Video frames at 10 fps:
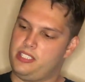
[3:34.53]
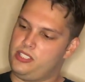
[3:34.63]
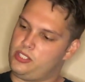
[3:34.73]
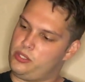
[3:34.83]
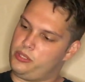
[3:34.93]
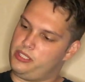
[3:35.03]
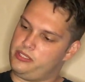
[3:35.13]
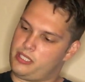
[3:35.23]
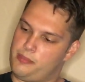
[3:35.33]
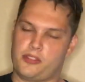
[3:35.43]
So
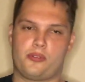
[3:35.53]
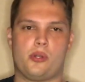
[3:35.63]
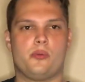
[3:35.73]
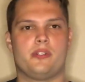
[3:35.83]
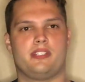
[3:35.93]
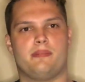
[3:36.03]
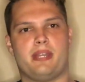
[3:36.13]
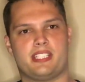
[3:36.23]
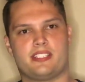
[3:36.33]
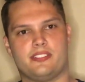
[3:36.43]
I'm going to throw the
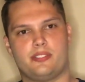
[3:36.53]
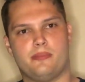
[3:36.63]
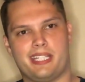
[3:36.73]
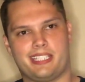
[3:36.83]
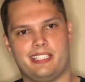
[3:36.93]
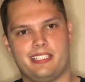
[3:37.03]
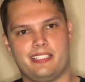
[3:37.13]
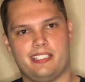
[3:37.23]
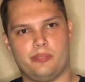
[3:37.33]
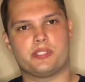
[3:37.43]
mask onto a mannequin
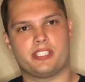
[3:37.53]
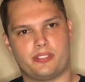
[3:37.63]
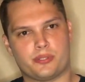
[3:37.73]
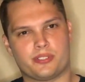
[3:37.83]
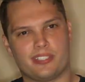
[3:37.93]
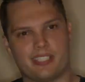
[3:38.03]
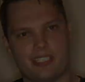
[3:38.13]
head, and we'll take a closer look at it.